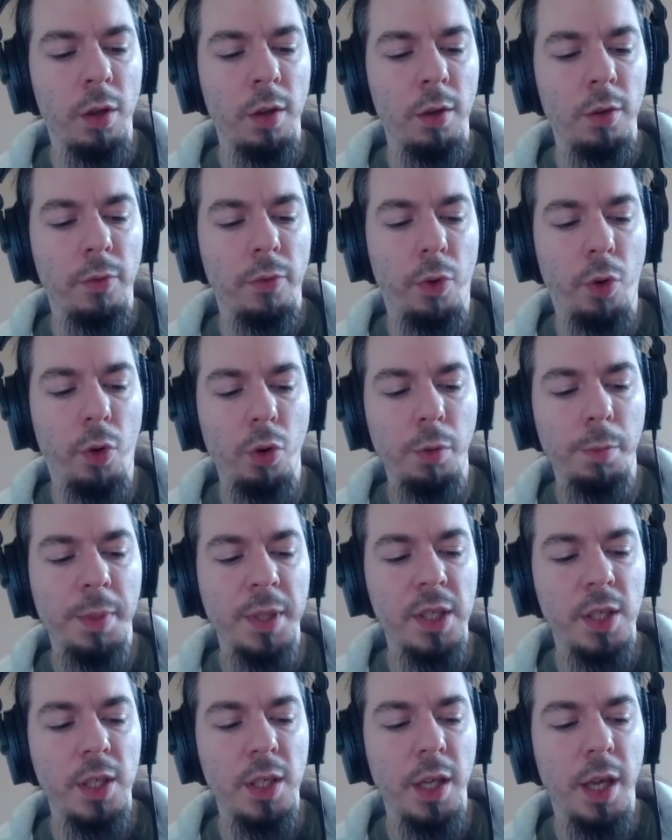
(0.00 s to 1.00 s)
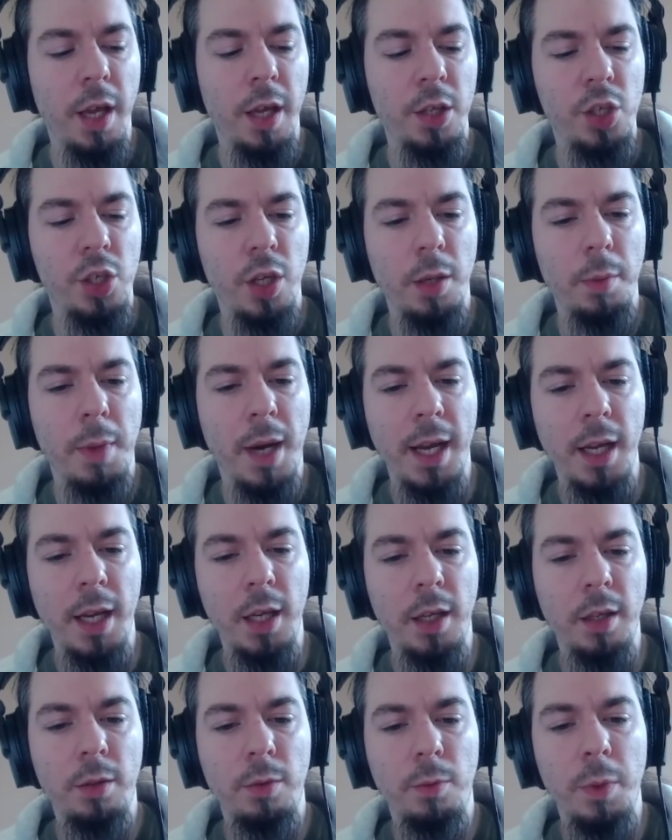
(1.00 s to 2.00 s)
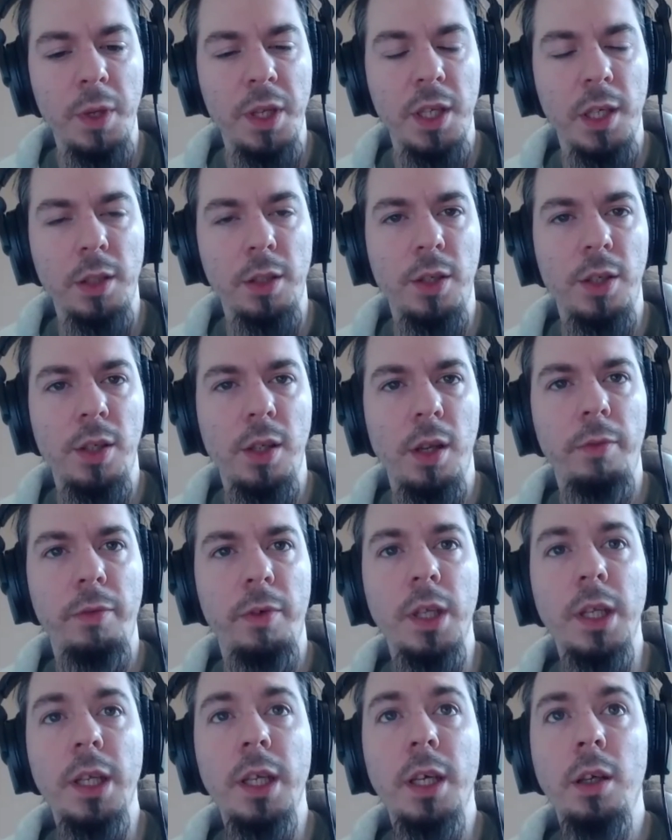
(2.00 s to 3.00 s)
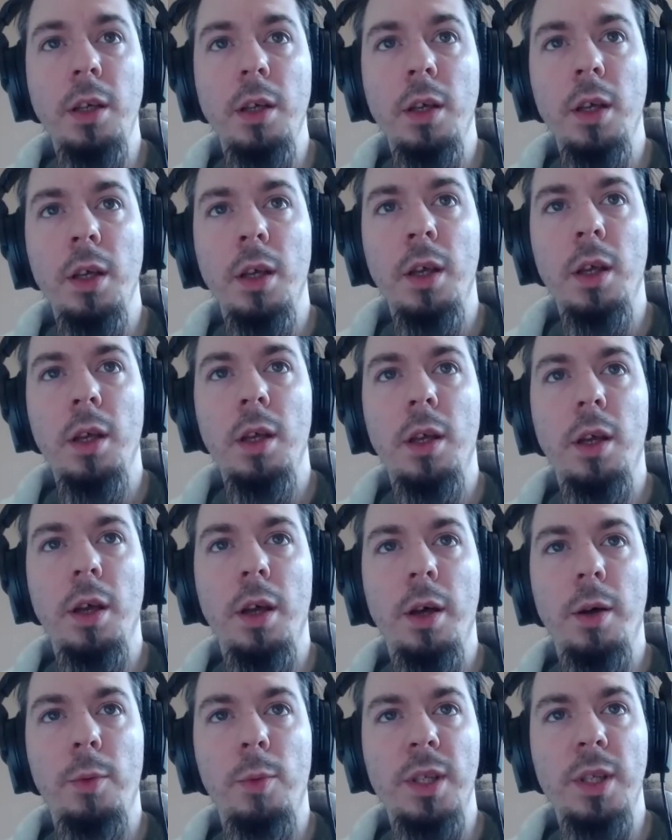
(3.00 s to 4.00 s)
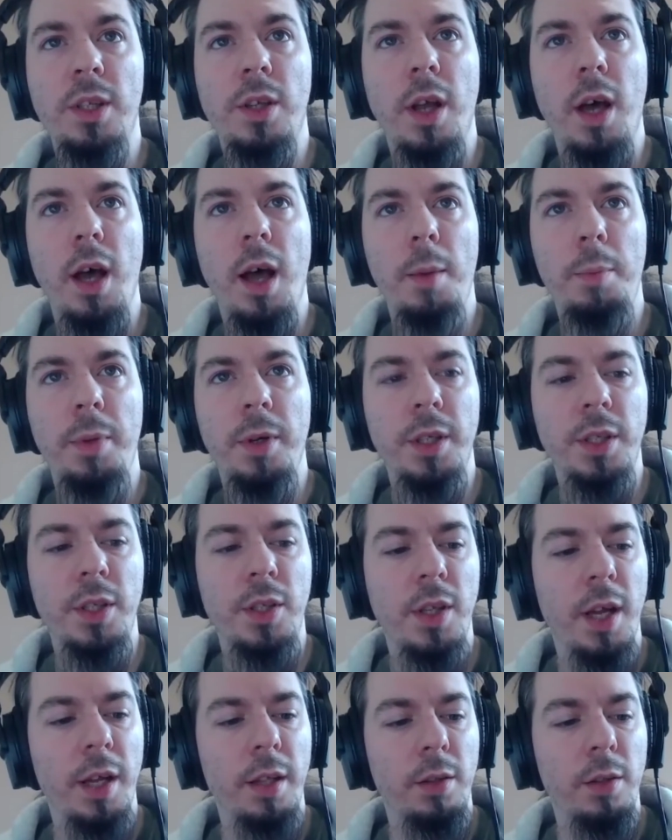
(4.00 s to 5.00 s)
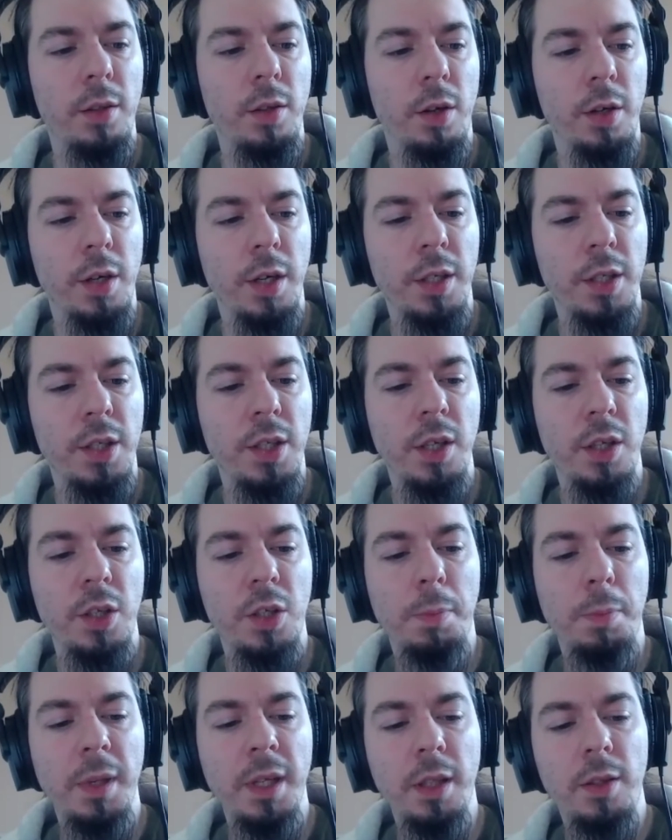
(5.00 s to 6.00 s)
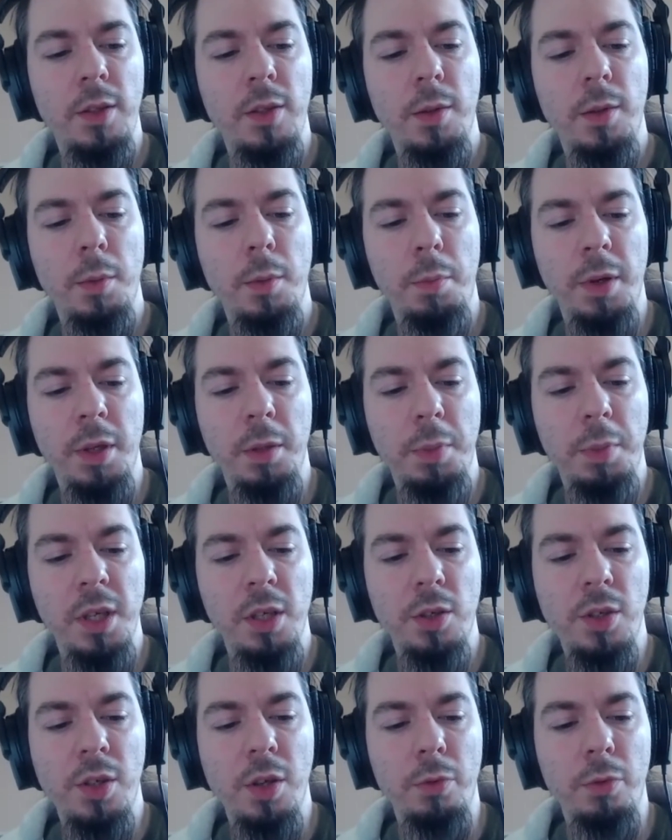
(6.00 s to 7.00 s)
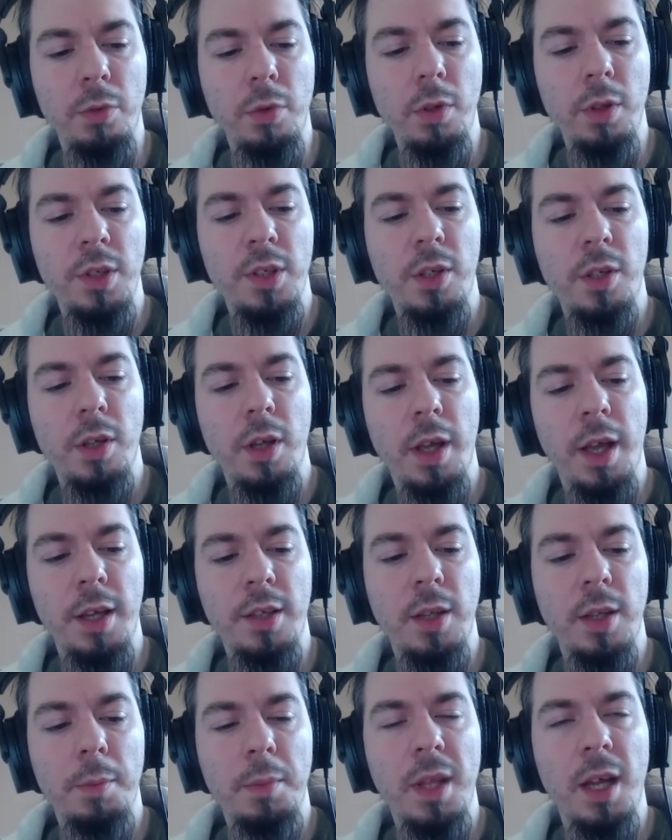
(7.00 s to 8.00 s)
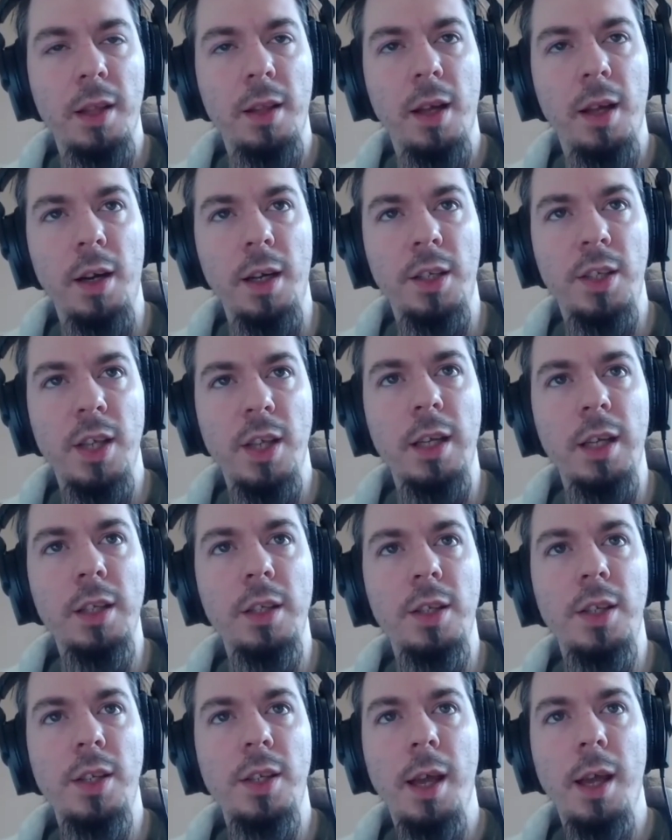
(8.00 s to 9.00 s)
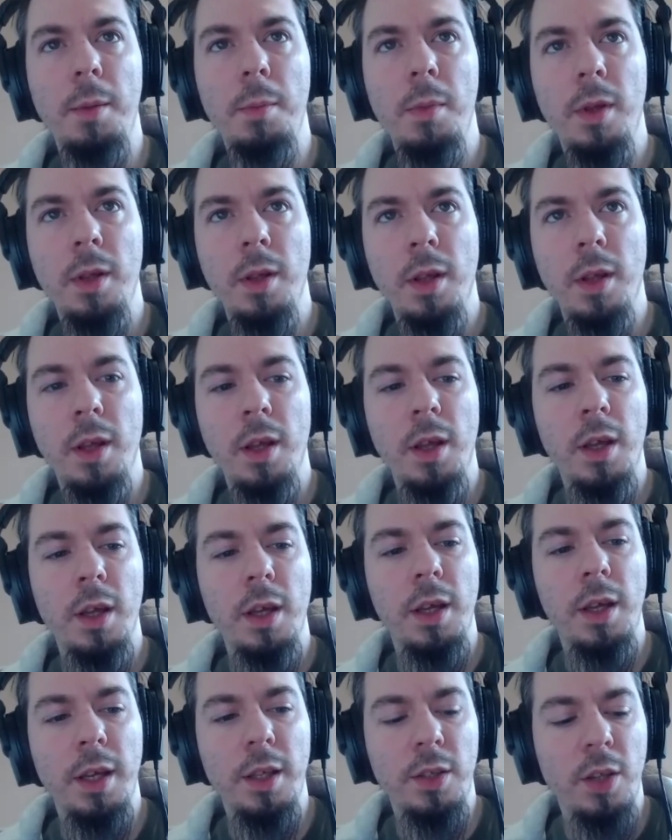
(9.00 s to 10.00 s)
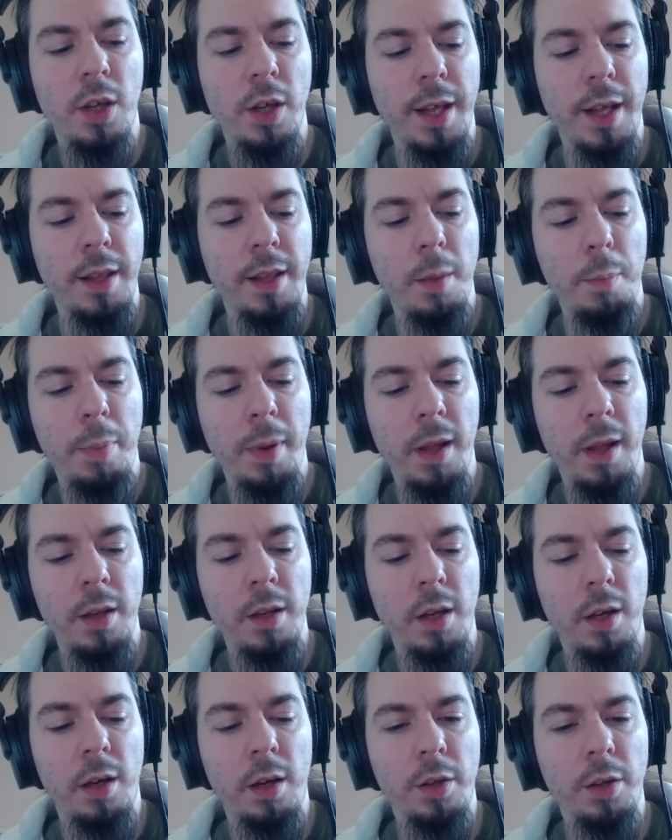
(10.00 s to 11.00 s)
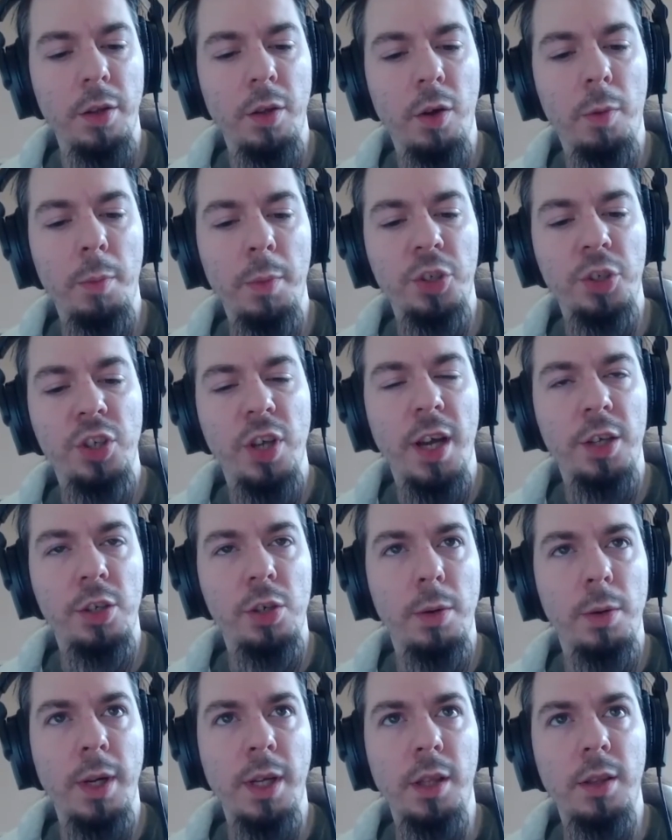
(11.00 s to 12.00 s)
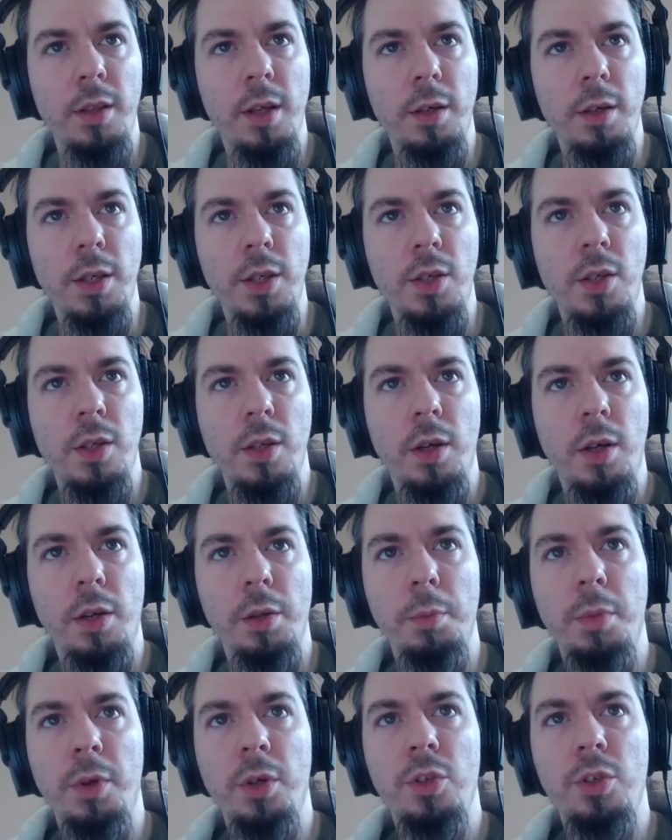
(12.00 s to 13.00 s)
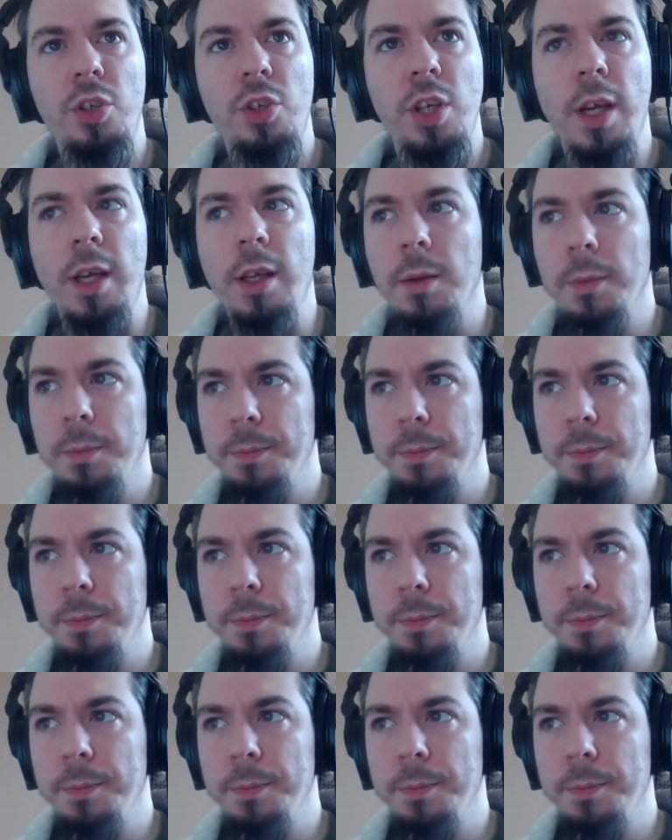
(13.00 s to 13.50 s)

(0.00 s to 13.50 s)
fork BCH and mine it without the self-funding, what's going to happen is that you're going to see a split. But because the rules except that are exactly the same, it's going to depend on how much hash rate there is on both chain.